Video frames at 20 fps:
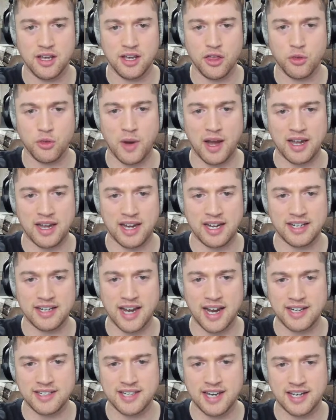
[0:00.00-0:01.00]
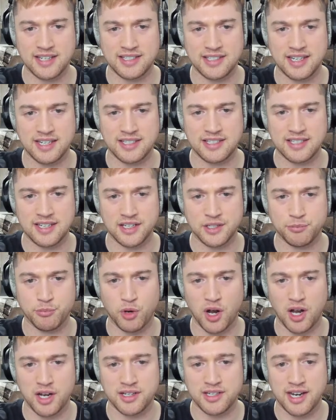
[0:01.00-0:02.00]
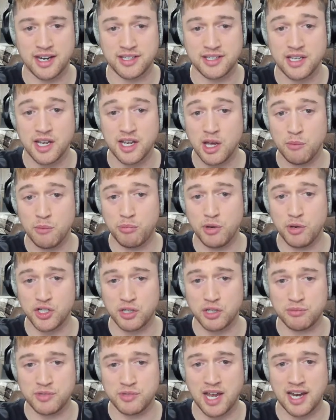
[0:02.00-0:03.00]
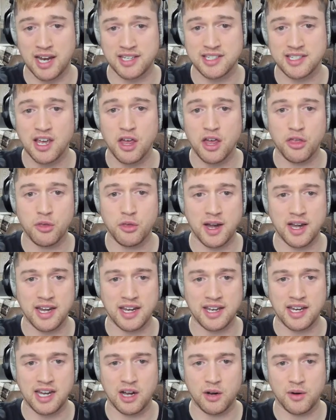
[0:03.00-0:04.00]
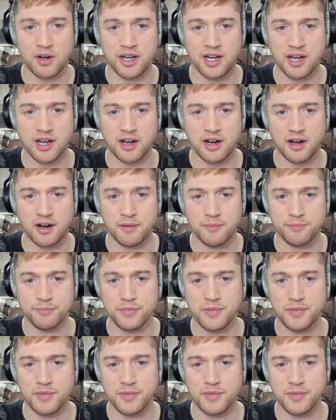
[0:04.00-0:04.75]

threatening knight takes c6, pawn takes, bishop takes, threatening here and here.